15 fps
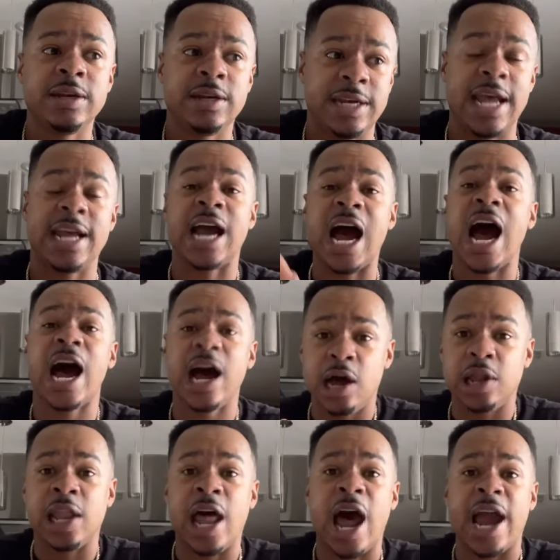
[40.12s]
that God
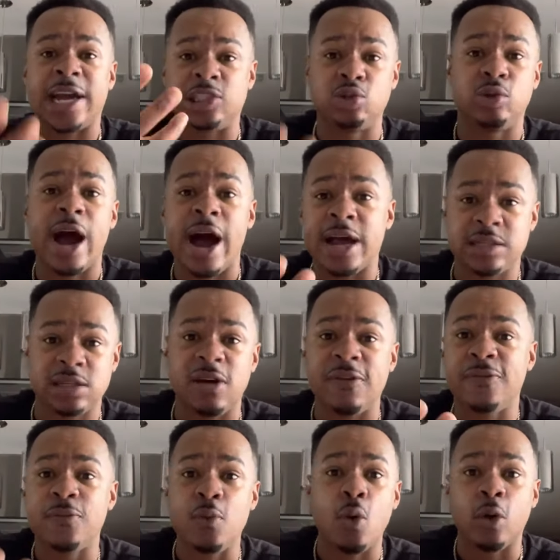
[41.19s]
aligned you guys up
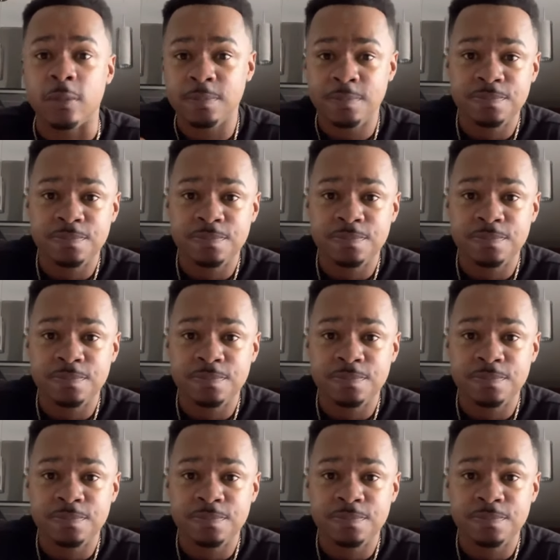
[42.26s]
for.